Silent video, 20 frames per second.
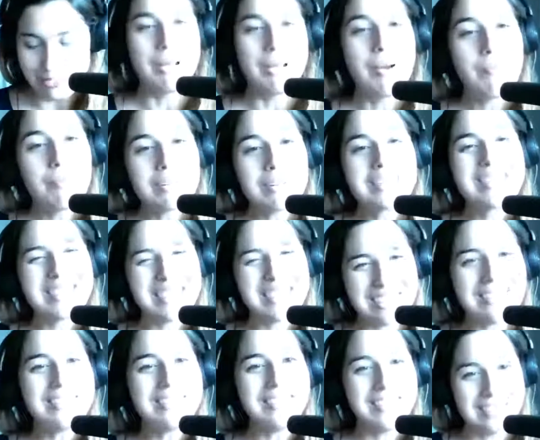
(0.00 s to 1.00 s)
But
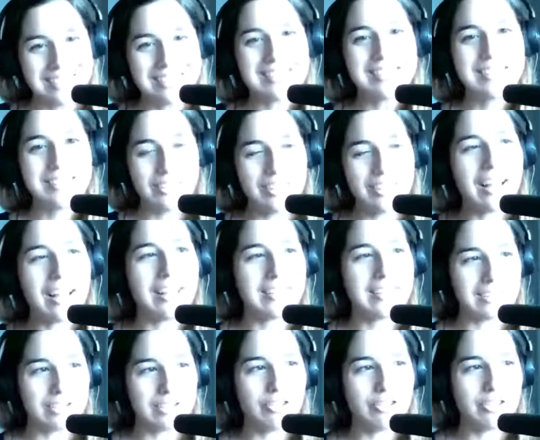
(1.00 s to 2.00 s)
still,
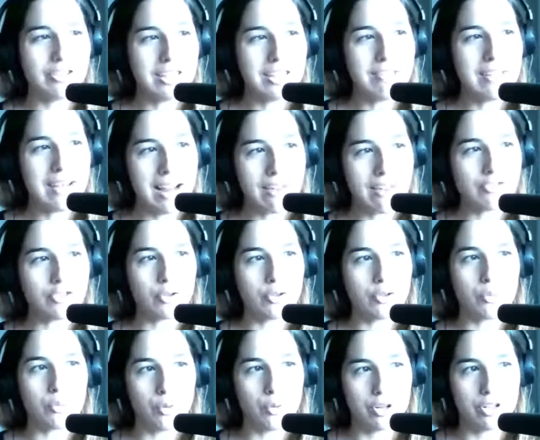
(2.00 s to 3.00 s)
even after
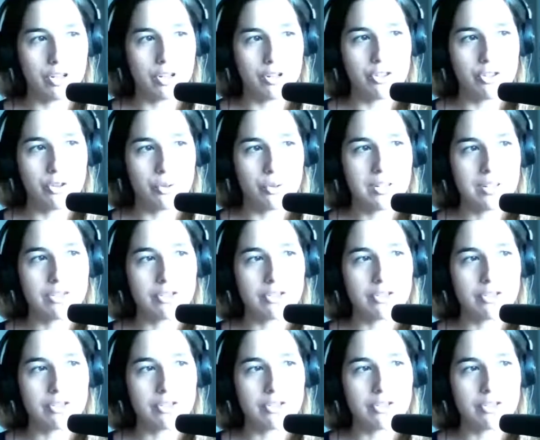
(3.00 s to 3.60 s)
working through it, there's